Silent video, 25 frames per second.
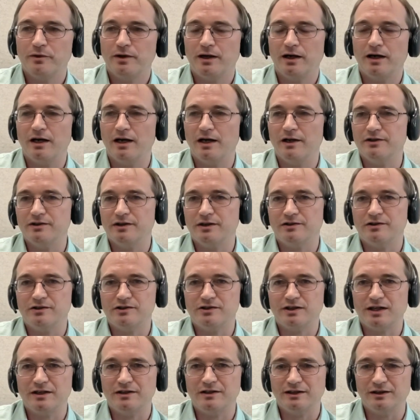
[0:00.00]

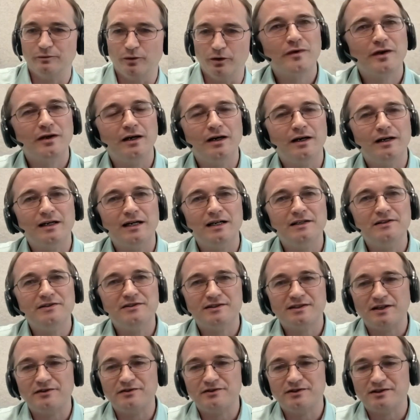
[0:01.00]
understanding what case
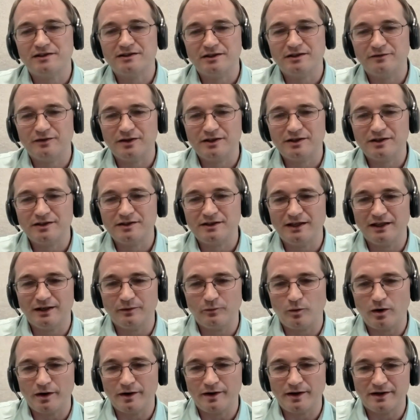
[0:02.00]
sensitivity and
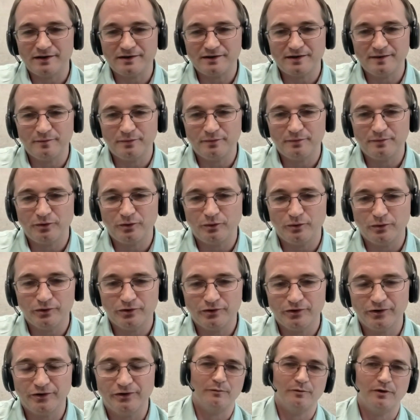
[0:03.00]
why that's
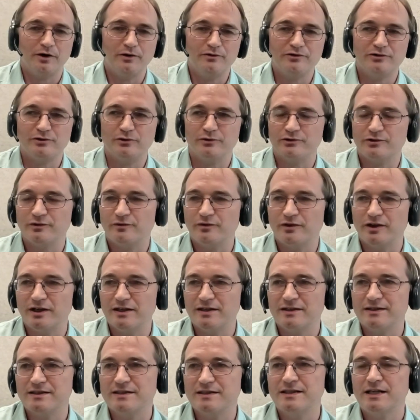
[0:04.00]
important. Those sorts of
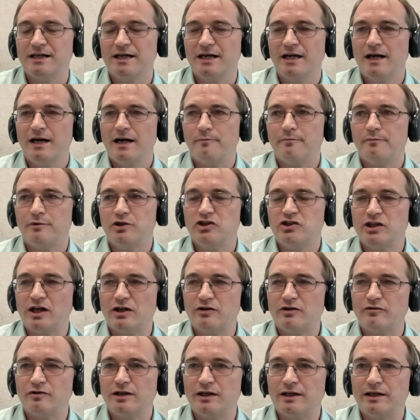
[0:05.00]
things. But
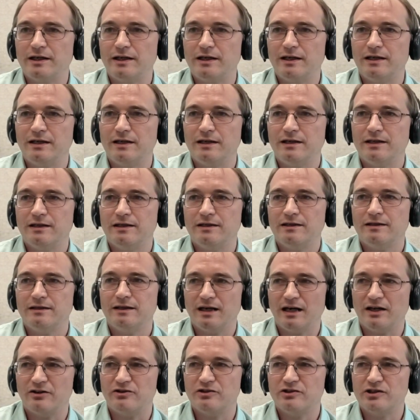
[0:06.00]
generally,
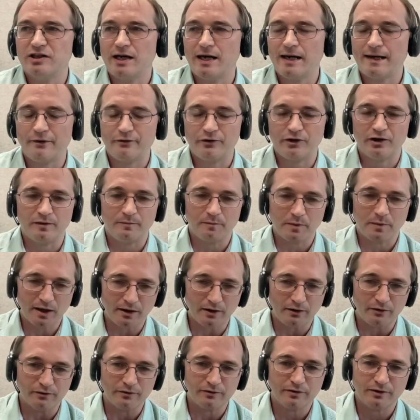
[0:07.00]
just caring
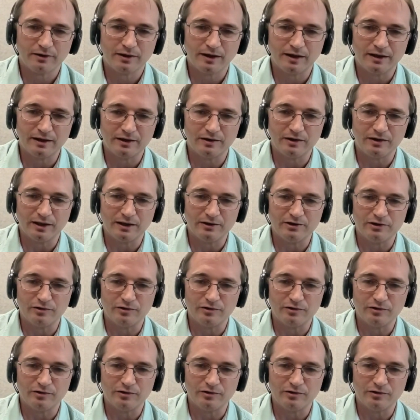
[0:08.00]
about getting the data